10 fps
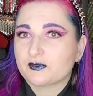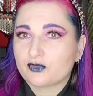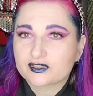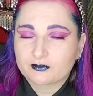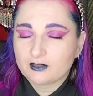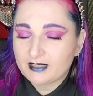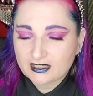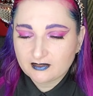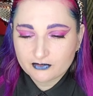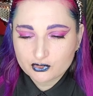so of course I'm going to
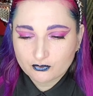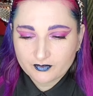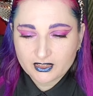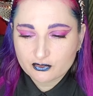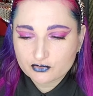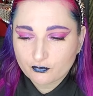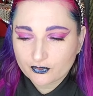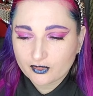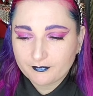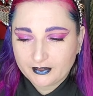make individual videos for them,